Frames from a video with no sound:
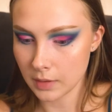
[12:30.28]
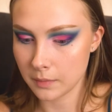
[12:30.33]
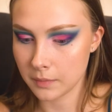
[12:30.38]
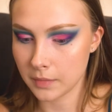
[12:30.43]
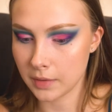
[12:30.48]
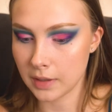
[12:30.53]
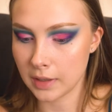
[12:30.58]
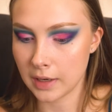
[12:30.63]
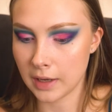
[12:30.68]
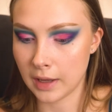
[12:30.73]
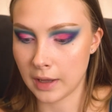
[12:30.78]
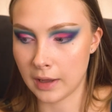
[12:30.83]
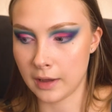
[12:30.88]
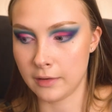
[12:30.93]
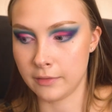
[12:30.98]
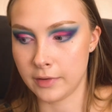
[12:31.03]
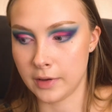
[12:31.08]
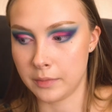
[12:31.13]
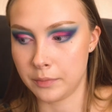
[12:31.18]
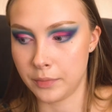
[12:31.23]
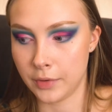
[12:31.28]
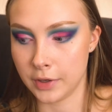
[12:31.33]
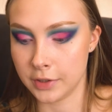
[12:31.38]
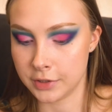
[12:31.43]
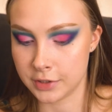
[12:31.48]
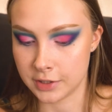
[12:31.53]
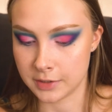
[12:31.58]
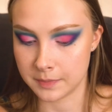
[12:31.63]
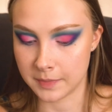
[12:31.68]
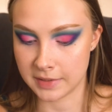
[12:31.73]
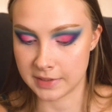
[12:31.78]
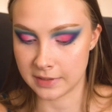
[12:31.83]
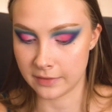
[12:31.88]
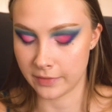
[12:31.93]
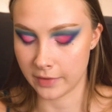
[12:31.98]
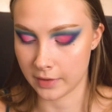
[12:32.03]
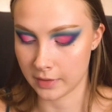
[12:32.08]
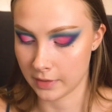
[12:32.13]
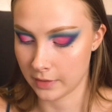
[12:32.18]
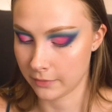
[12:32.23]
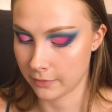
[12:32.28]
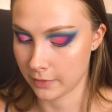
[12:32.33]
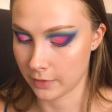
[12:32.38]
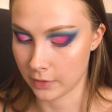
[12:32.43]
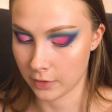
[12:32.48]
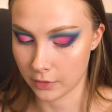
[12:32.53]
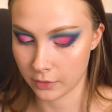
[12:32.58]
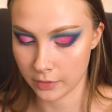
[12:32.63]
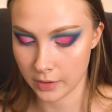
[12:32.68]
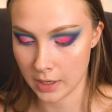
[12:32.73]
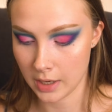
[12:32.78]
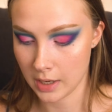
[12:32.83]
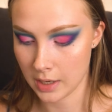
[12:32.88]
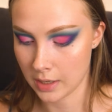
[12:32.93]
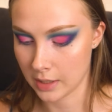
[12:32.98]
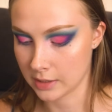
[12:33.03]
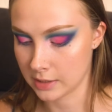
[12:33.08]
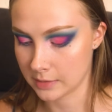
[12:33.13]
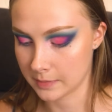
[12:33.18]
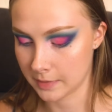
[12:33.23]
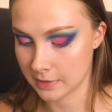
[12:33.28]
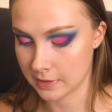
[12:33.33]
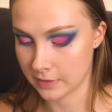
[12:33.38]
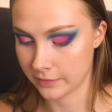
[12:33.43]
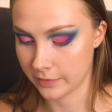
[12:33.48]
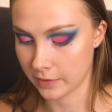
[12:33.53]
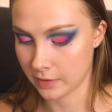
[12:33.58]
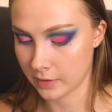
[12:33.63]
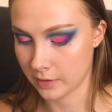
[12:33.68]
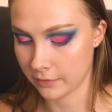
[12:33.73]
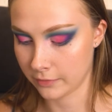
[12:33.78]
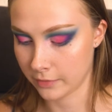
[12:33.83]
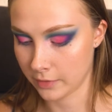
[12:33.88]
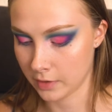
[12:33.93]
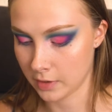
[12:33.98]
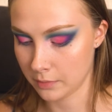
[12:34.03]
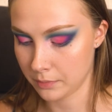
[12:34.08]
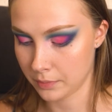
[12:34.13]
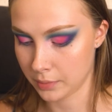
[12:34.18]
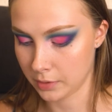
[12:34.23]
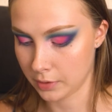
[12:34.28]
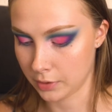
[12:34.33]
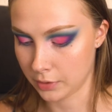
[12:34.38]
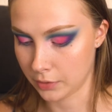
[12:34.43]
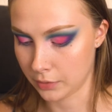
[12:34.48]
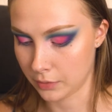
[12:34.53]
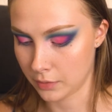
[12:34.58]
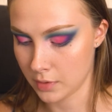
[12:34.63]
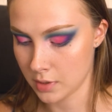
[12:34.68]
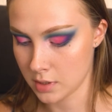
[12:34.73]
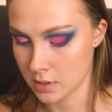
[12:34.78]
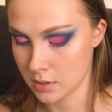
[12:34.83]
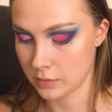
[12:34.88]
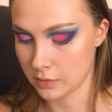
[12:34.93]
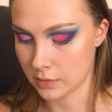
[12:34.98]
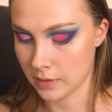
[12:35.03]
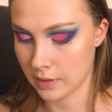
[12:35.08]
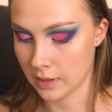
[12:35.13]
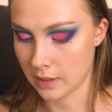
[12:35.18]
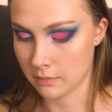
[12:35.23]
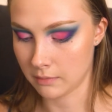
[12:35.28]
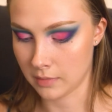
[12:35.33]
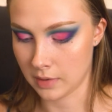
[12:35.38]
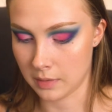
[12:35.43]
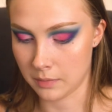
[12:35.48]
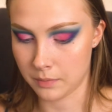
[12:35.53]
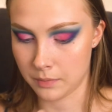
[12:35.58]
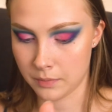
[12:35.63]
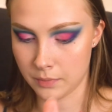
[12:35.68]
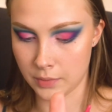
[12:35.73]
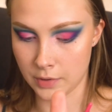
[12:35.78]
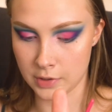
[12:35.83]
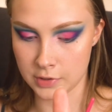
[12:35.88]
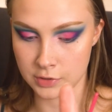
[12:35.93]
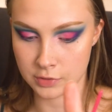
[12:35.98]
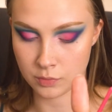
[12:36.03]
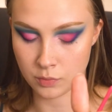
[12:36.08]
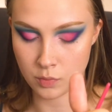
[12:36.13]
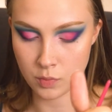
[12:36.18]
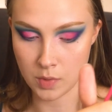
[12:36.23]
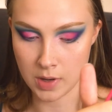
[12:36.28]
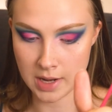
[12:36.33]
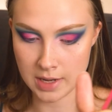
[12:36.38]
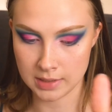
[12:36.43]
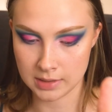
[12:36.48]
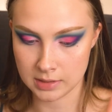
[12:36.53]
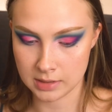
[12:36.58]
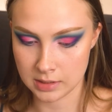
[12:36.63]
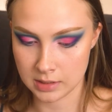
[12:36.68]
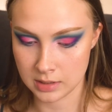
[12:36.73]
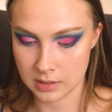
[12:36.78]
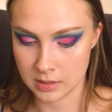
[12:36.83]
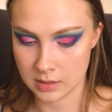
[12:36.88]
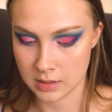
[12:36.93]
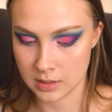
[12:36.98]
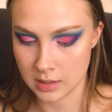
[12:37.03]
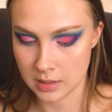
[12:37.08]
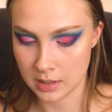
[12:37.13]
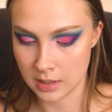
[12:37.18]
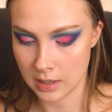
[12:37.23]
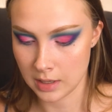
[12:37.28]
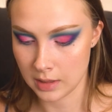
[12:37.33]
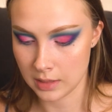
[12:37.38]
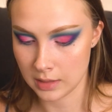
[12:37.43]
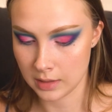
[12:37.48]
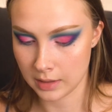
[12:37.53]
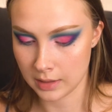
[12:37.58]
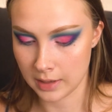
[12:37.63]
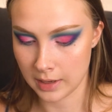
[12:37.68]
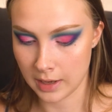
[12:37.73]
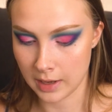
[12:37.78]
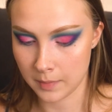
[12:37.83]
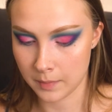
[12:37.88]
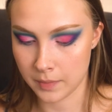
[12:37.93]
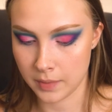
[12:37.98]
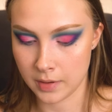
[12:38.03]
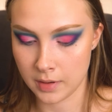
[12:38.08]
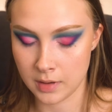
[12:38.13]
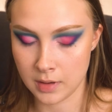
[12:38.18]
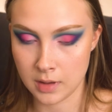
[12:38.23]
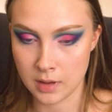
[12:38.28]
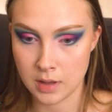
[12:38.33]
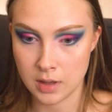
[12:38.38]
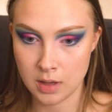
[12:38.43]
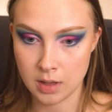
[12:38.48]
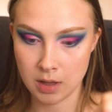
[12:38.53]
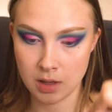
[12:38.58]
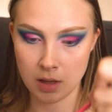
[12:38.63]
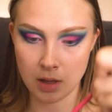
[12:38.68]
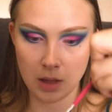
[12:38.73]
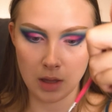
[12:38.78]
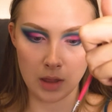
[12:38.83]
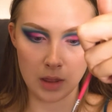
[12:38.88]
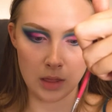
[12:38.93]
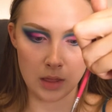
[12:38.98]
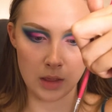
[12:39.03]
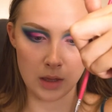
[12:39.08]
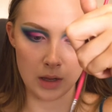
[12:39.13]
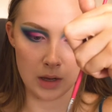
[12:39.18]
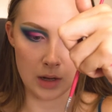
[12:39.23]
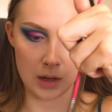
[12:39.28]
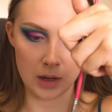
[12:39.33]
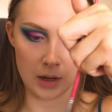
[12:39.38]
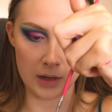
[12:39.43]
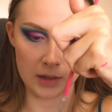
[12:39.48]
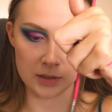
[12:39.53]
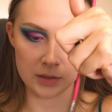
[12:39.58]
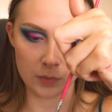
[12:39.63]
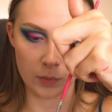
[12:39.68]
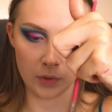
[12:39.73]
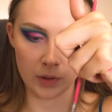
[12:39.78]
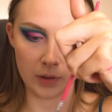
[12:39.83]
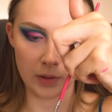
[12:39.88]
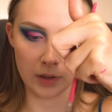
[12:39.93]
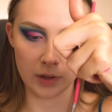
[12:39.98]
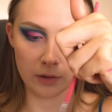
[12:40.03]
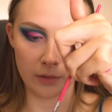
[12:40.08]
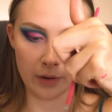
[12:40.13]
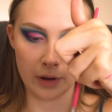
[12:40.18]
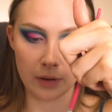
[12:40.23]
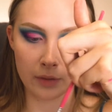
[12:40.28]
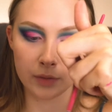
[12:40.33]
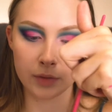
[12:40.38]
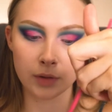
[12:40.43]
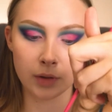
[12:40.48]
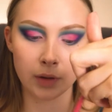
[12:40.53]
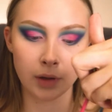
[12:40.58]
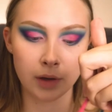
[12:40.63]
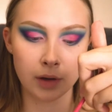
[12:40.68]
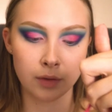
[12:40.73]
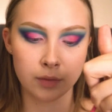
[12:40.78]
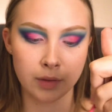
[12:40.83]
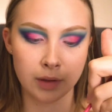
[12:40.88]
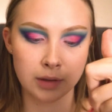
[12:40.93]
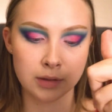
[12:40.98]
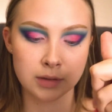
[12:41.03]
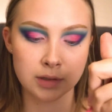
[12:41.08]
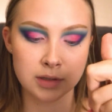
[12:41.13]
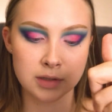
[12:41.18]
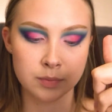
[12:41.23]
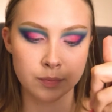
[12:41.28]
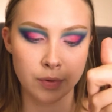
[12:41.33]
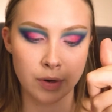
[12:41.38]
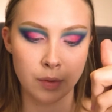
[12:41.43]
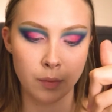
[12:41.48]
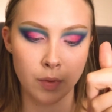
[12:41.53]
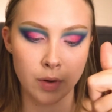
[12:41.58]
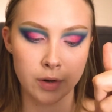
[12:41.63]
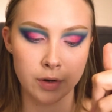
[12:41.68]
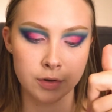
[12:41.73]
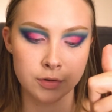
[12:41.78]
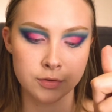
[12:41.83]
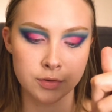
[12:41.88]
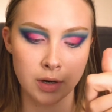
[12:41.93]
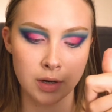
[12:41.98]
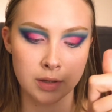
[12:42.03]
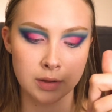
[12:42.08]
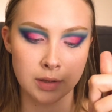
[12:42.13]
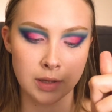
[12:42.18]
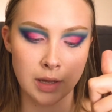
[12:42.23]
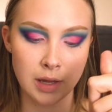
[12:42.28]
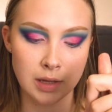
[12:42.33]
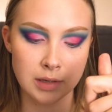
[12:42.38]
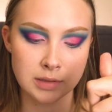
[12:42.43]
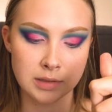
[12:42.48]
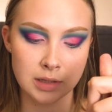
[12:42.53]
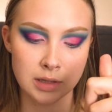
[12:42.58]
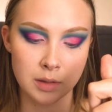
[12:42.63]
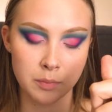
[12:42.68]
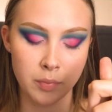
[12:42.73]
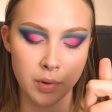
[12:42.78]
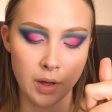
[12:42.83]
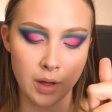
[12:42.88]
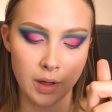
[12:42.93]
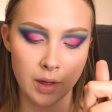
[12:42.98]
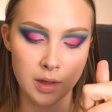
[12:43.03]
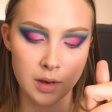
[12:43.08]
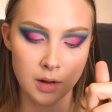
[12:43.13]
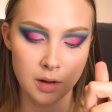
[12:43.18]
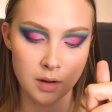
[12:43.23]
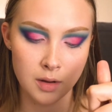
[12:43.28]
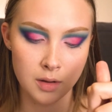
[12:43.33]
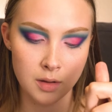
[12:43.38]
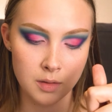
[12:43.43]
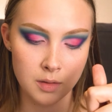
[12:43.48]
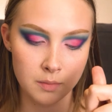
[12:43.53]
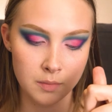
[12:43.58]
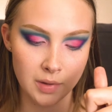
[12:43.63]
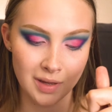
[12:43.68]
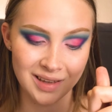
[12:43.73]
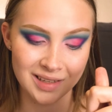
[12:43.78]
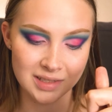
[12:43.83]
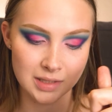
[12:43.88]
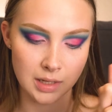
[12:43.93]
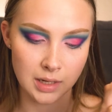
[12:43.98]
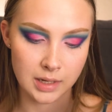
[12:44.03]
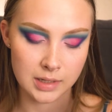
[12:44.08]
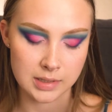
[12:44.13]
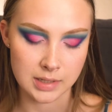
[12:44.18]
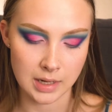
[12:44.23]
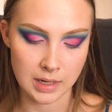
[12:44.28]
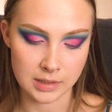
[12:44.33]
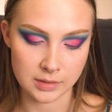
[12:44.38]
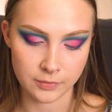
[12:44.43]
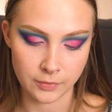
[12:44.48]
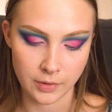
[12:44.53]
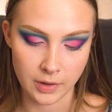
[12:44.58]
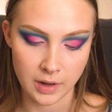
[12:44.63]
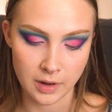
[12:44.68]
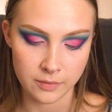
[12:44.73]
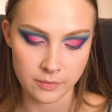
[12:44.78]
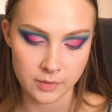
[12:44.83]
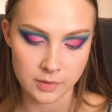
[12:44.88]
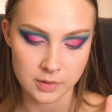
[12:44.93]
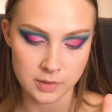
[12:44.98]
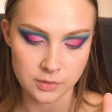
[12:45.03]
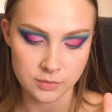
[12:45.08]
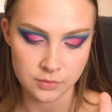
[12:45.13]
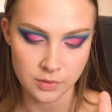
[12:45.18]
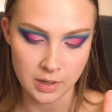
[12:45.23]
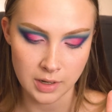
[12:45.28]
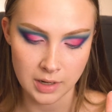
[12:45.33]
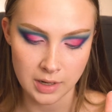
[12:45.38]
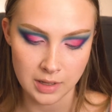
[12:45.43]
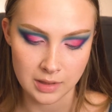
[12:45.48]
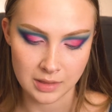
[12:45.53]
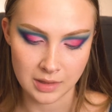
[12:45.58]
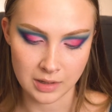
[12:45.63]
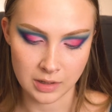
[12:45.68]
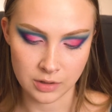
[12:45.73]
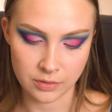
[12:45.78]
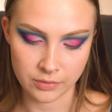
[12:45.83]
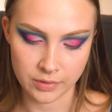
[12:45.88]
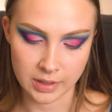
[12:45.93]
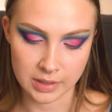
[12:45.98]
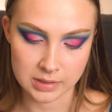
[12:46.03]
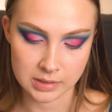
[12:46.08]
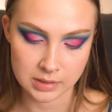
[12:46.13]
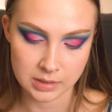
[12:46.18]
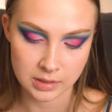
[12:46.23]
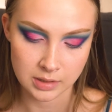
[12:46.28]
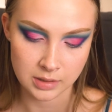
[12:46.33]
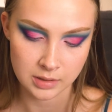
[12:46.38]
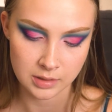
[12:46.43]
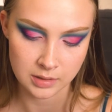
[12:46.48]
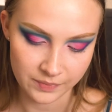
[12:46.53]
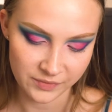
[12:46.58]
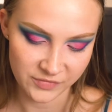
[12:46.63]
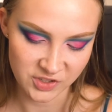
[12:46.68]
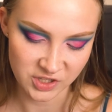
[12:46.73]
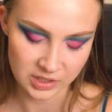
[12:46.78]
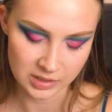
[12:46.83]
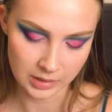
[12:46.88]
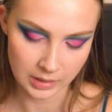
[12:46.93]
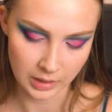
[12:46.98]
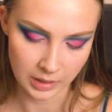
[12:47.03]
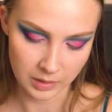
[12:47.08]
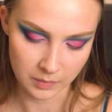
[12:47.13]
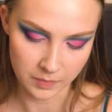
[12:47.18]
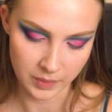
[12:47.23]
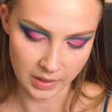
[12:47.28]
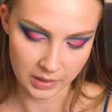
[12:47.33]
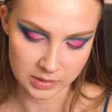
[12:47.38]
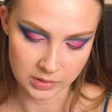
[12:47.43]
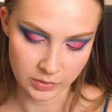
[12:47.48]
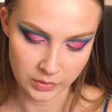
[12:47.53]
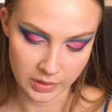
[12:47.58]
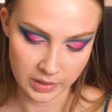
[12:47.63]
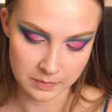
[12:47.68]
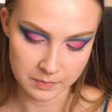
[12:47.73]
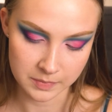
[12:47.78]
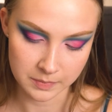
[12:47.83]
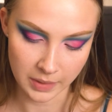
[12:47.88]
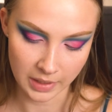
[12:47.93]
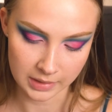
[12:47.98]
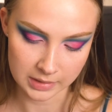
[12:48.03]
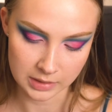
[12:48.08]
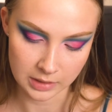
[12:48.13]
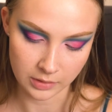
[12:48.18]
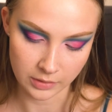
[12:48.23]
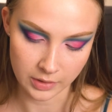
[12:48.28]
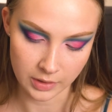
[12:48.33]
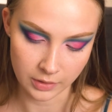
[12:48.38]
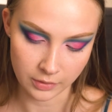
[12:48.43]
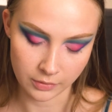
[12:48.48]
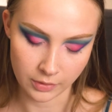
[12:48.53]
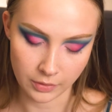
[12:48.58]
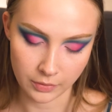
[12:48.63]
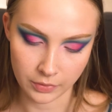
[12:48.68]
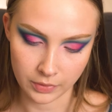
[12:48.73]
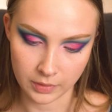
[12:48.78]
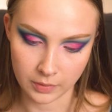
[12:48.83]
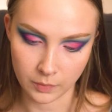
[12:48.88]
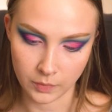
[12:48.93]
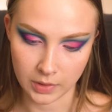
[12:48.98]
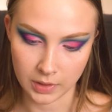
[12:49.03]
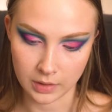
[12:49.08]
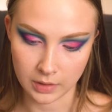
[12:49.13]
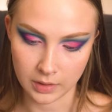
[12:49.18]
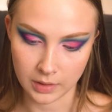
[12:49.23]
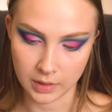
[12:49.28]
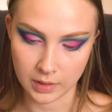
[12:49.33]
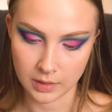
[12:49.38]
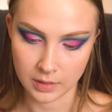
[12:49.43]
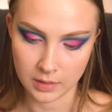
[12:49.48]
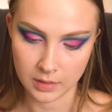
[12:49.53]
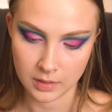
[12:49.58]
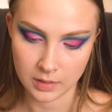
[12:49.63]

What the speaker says: I'm gonna have a brush specifically for the green and specifically for the blue. So I get my brush wet in the cap and then I swirl it around. I don't like to spray water directly into the pot because then it takes forever to dry and then you risk just kind of bacteria growth and whatnot.